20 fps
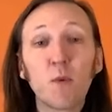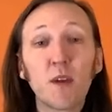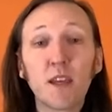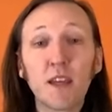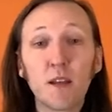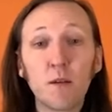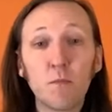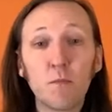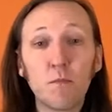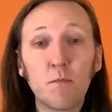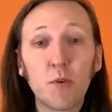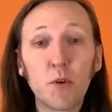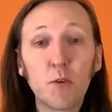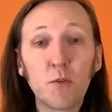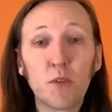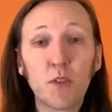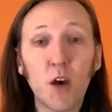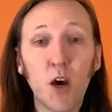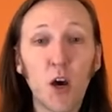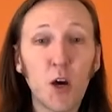We can
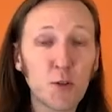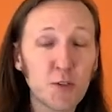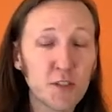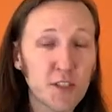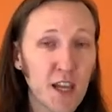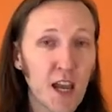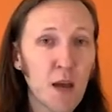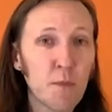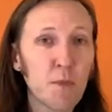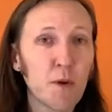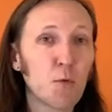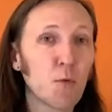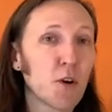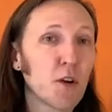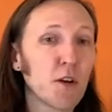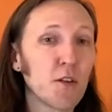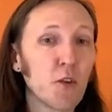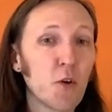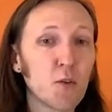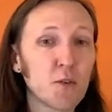boot the host app and work
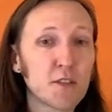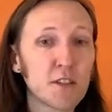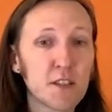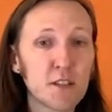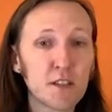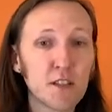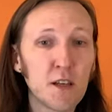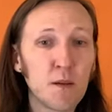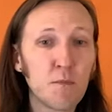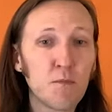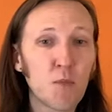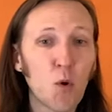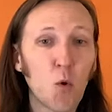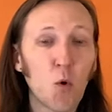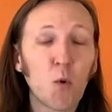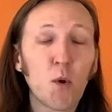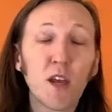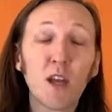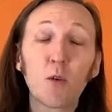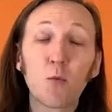on the whole system,
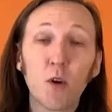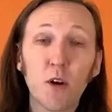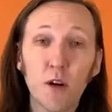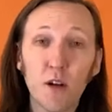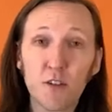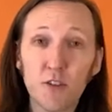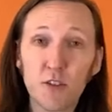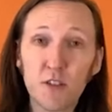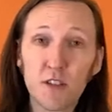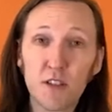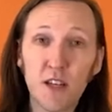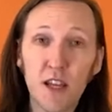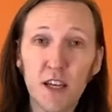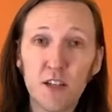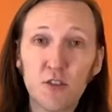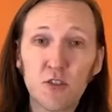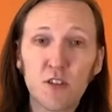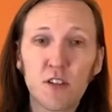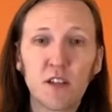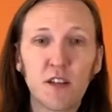or we can work on just an
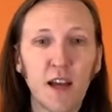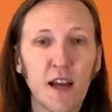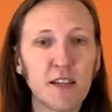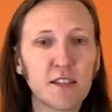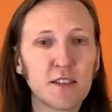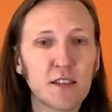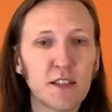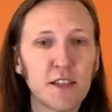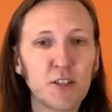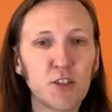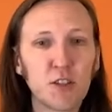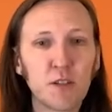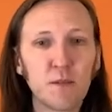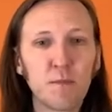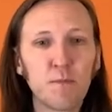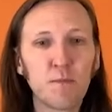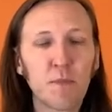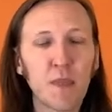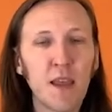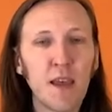engine in
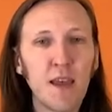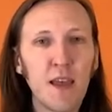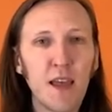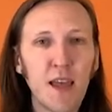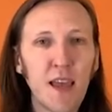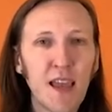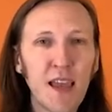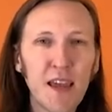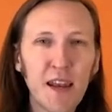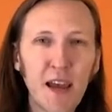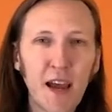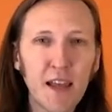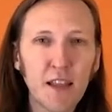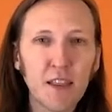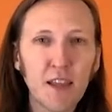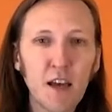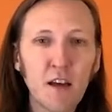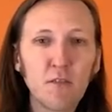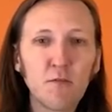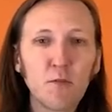isolation. And I
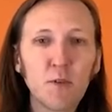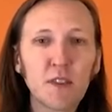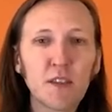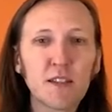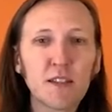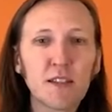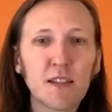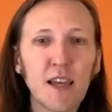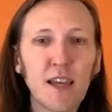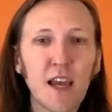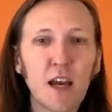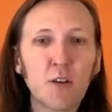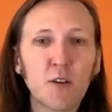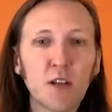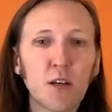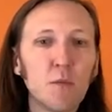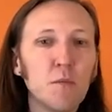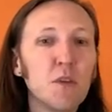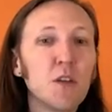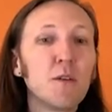love what this layout
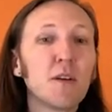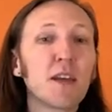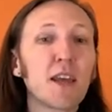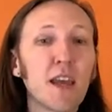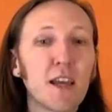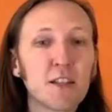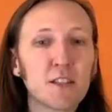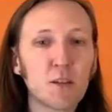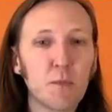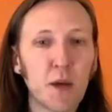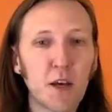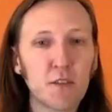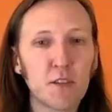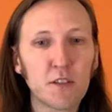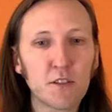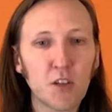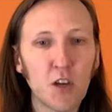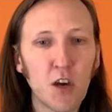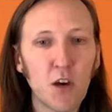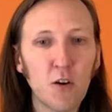communicates about
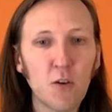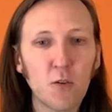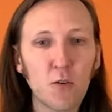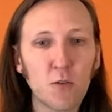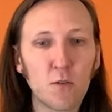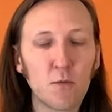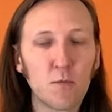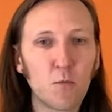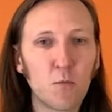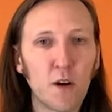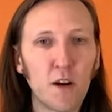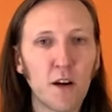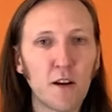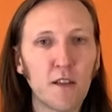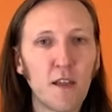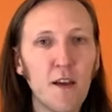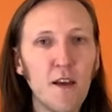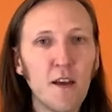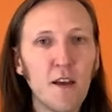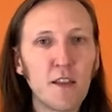this code,
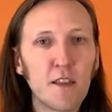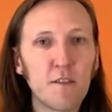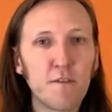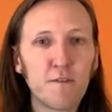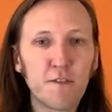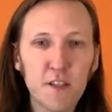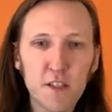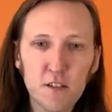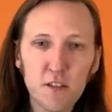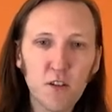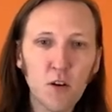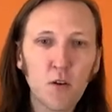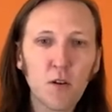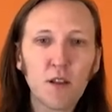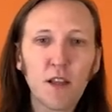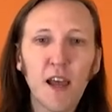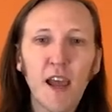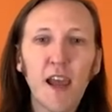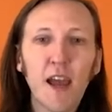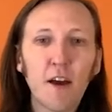where the physical
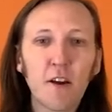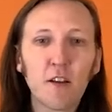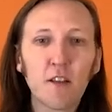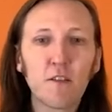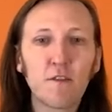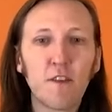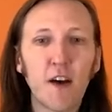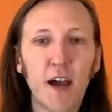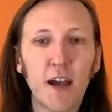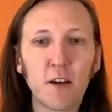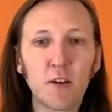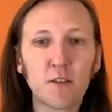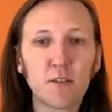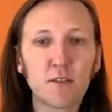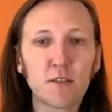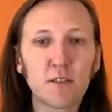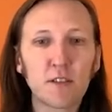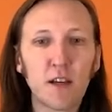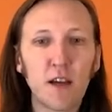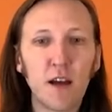layout of the
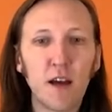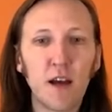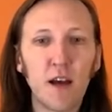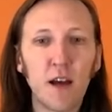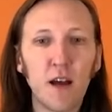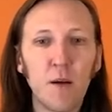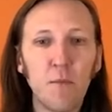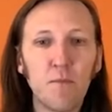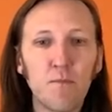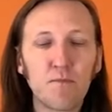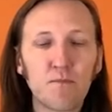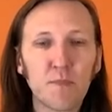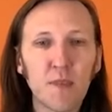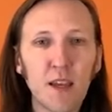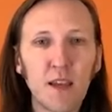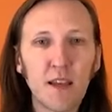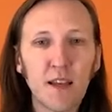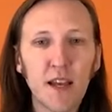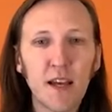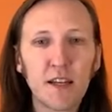files
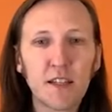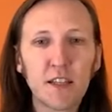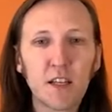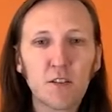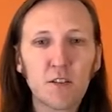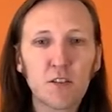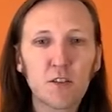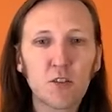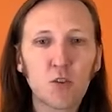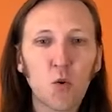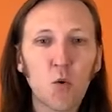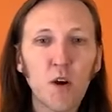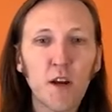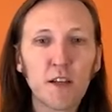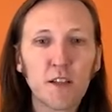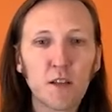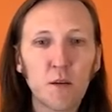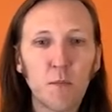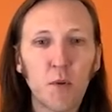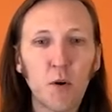kind of tells a story
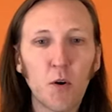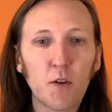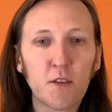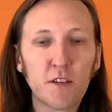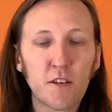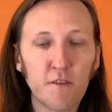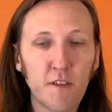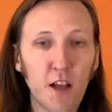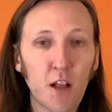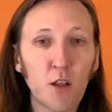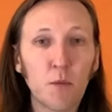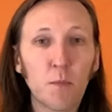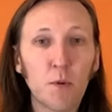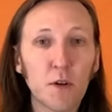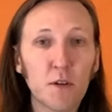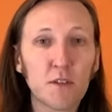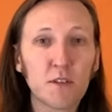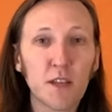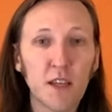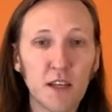to both
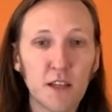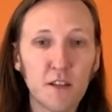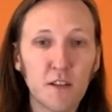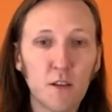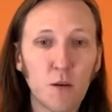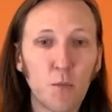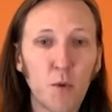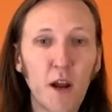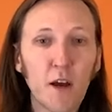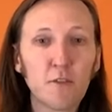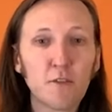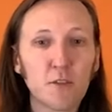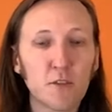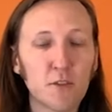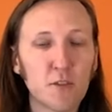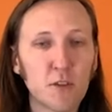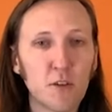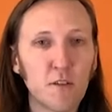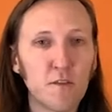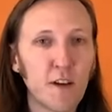developers and to the browser.
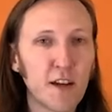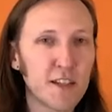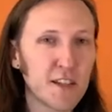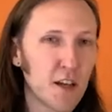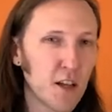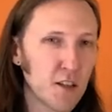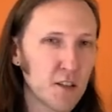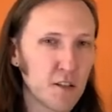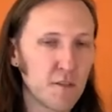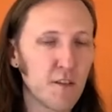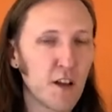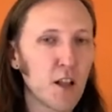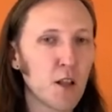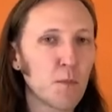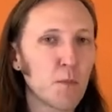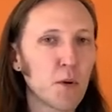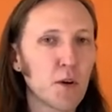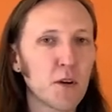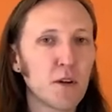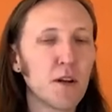So if I tell a
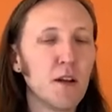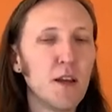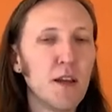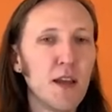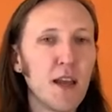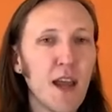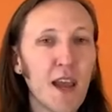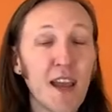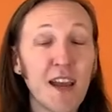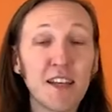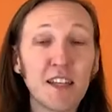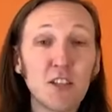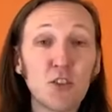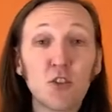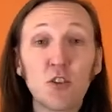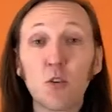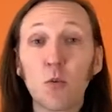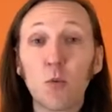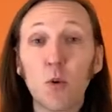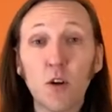developer, hey, I need
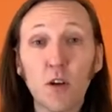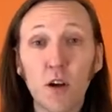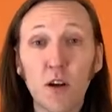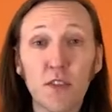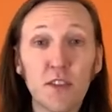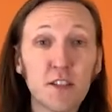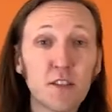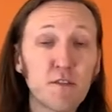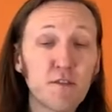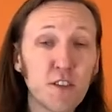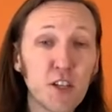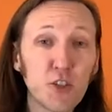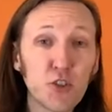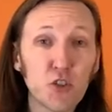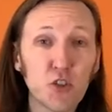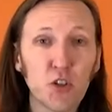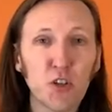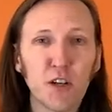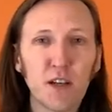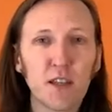you to work on this
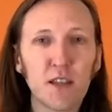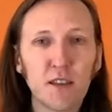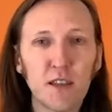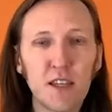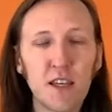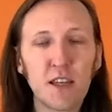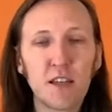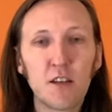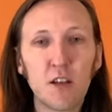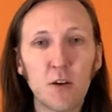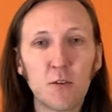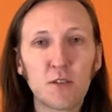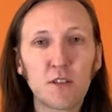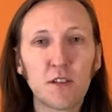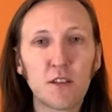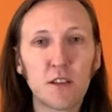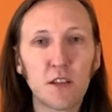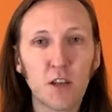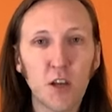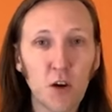feature, he knows
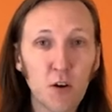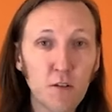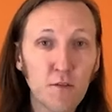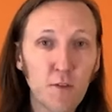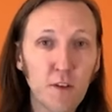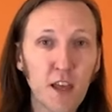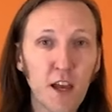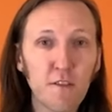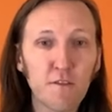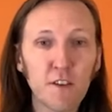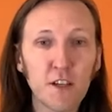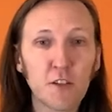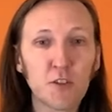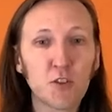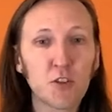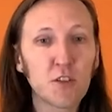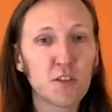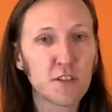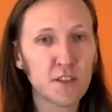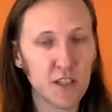that the code for that
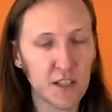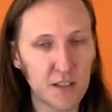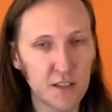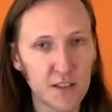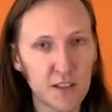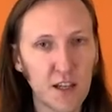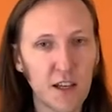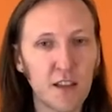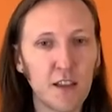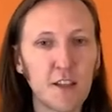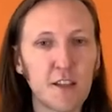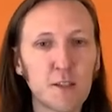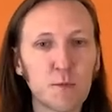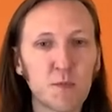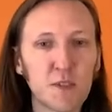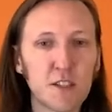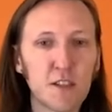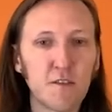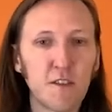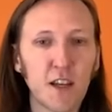feature is inside the
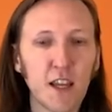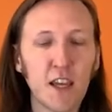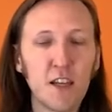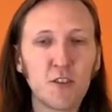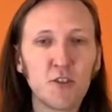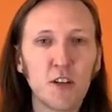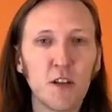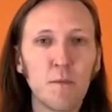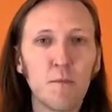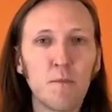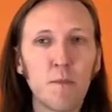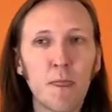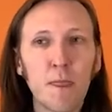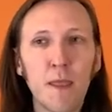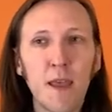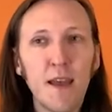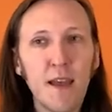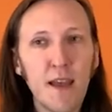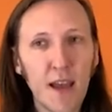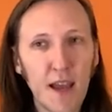specific engine.
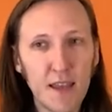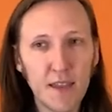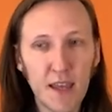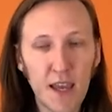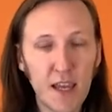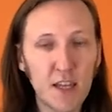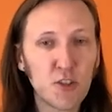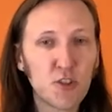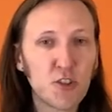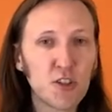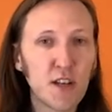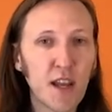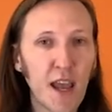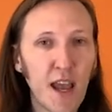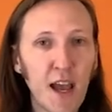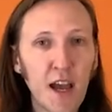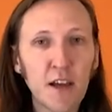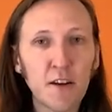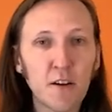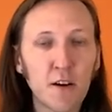And the engine
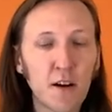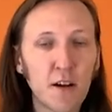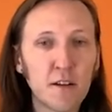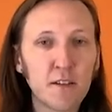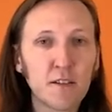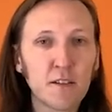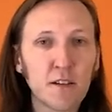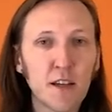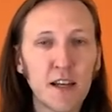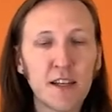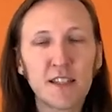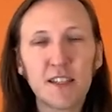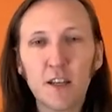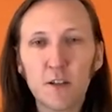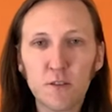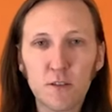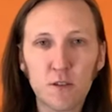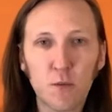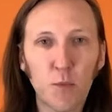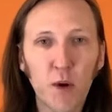add-on kind of
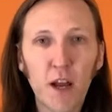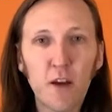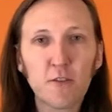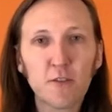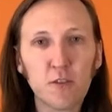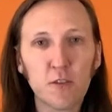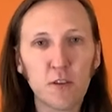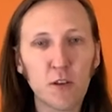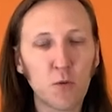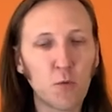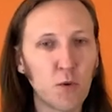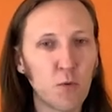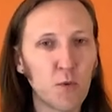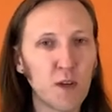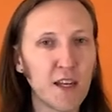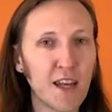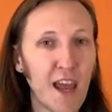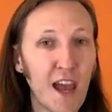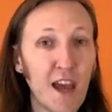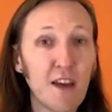tells the browser that when
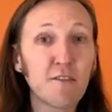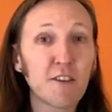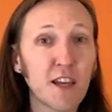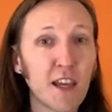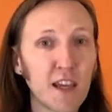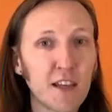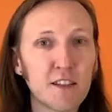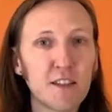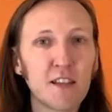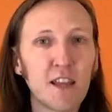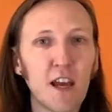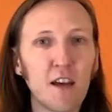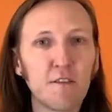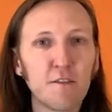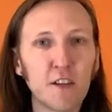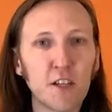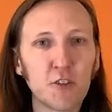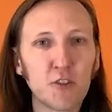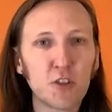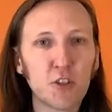we navigate to that
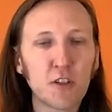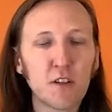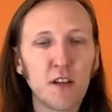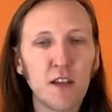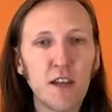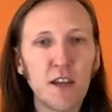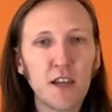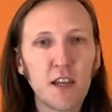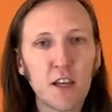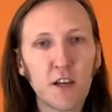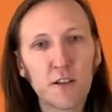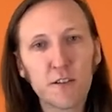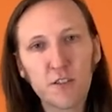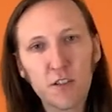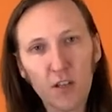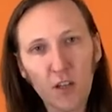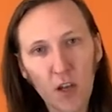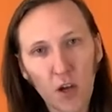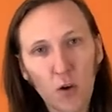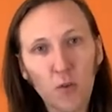feature, here's
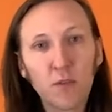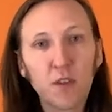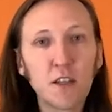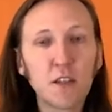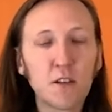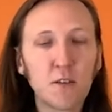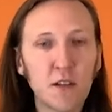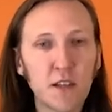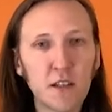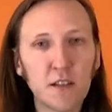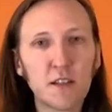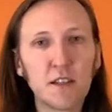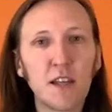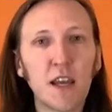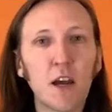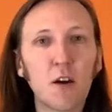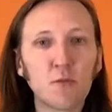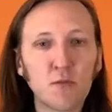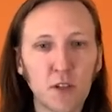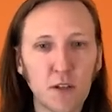the code that you need to
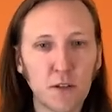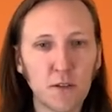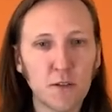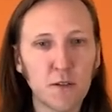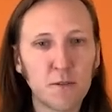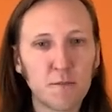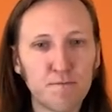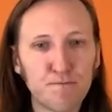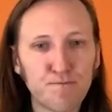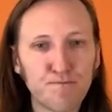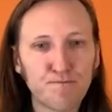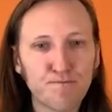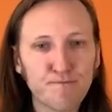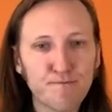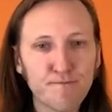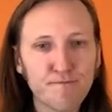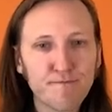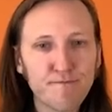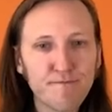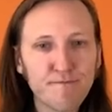download.
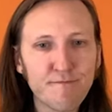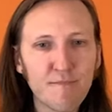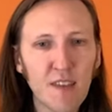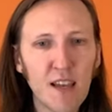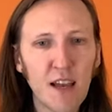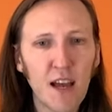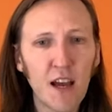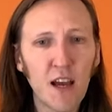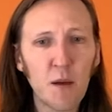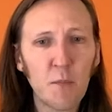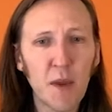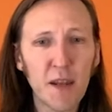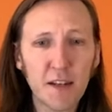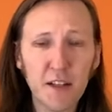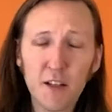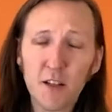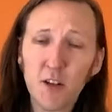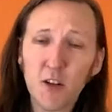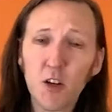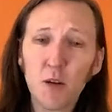And
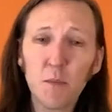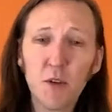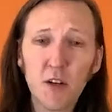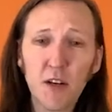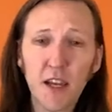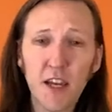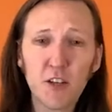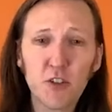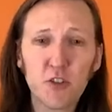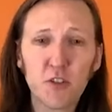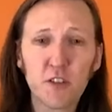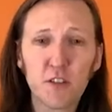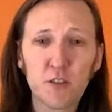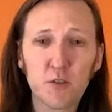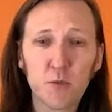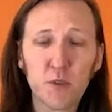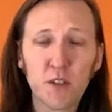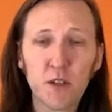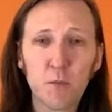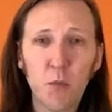clear communication is
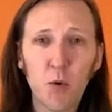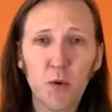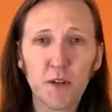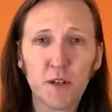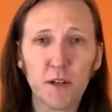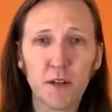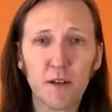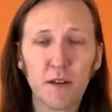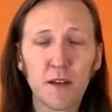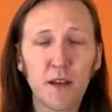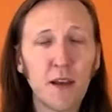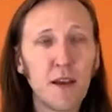really important.